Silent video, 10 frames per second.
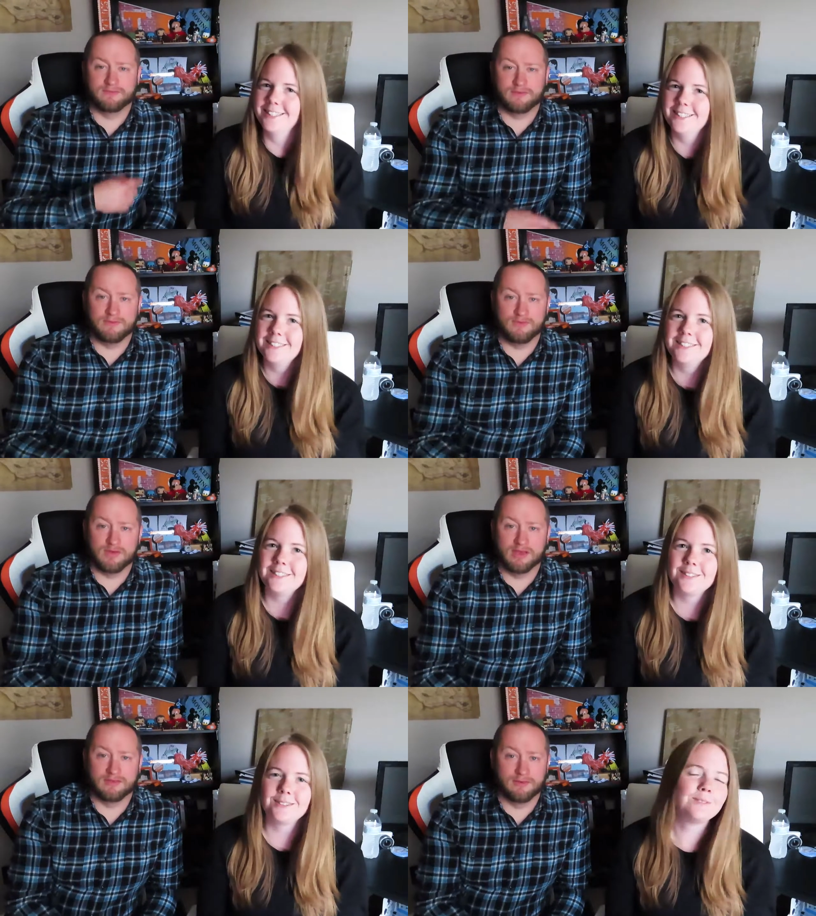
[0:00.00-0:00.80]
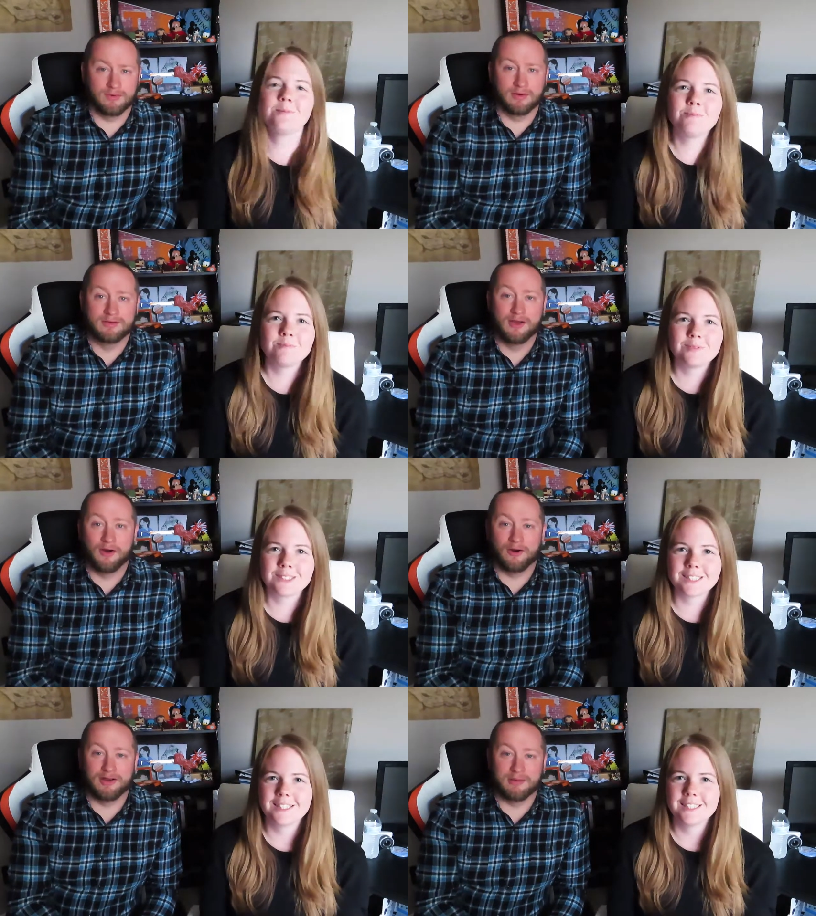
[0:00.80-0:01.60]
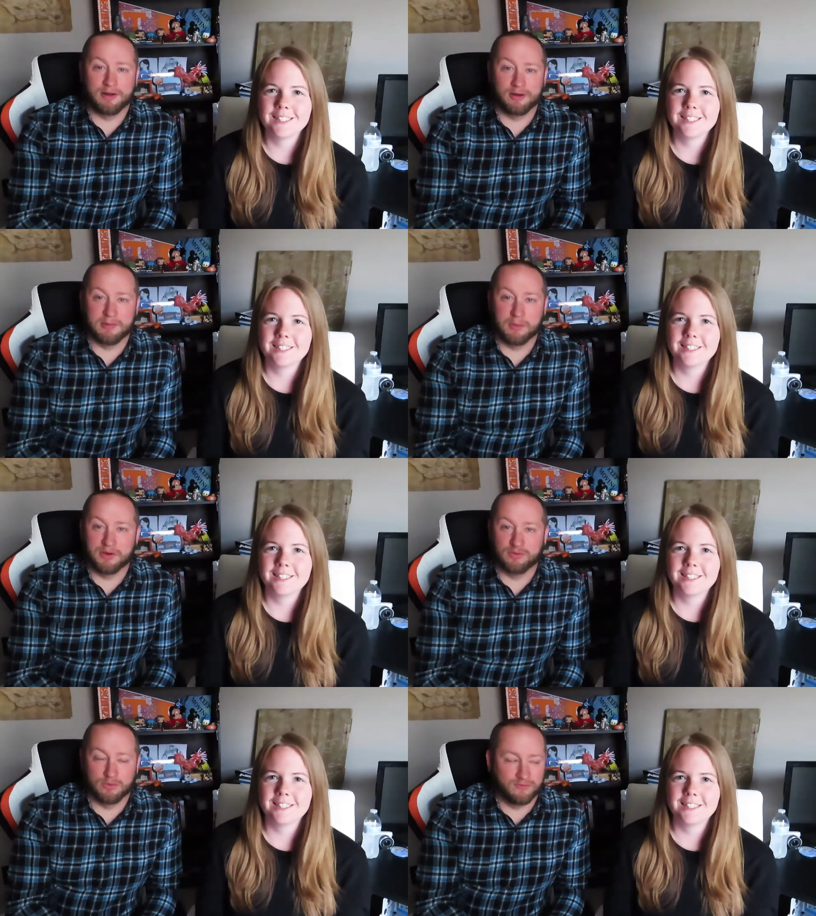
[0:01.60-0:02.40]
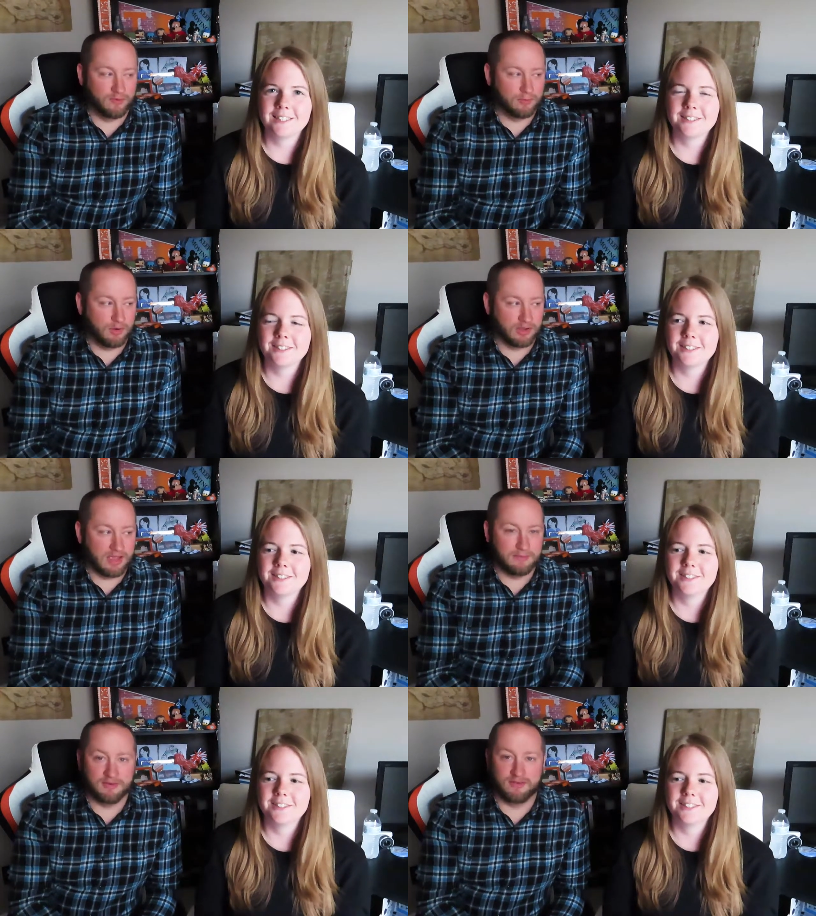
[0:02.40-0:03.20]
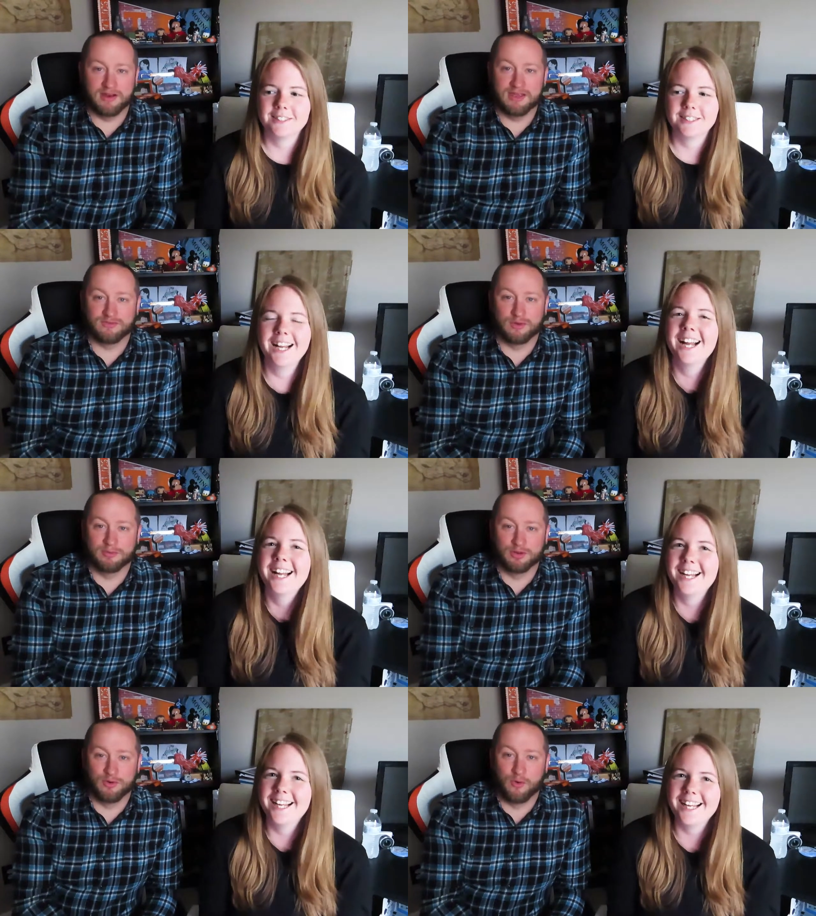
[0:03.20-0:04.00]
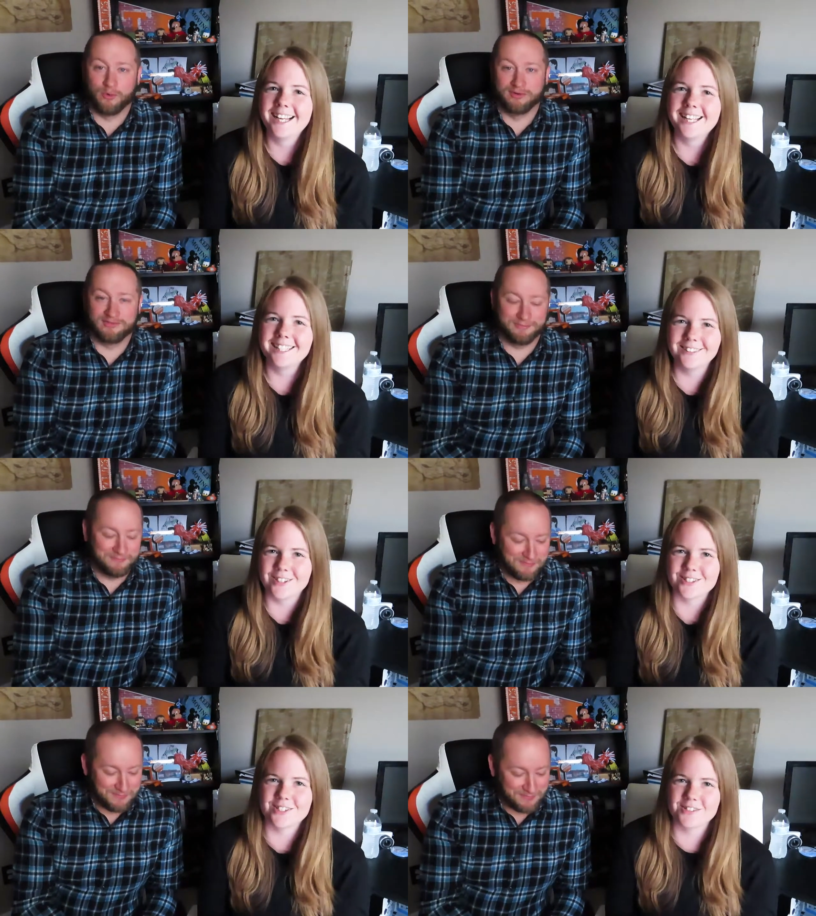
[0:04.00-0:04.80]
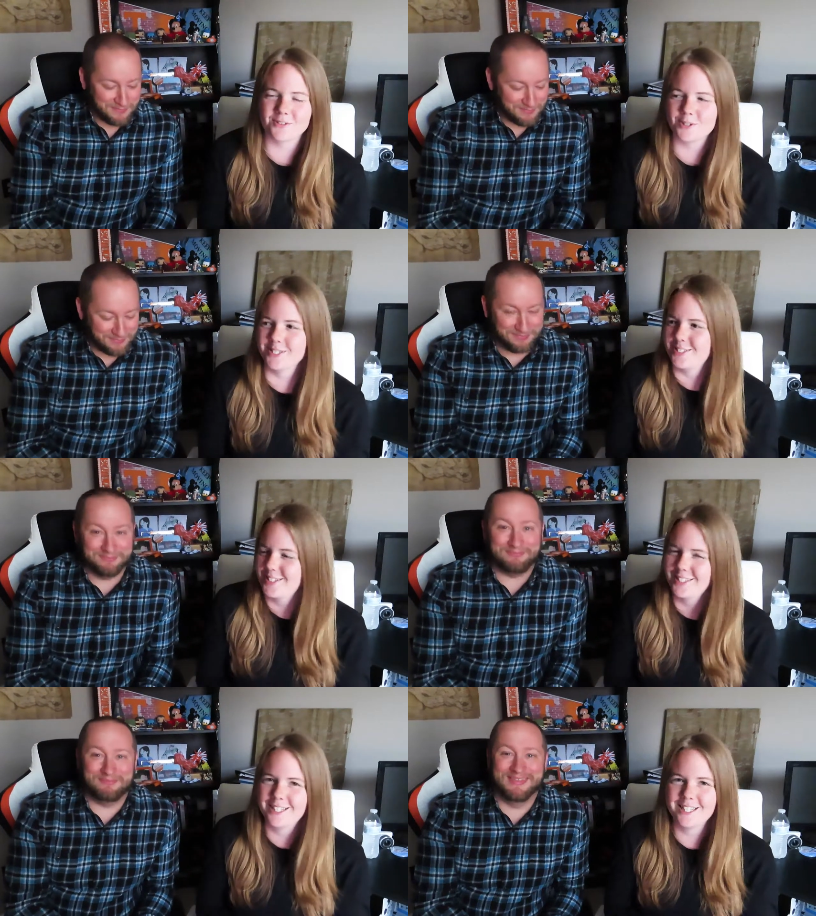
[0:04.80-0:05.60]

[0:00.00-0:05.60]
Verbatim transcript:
Speaker 1: if, if, you guys have a hard time hearing me. Went to a football game yesterday, so I'm a little hoarse. He lost his voice.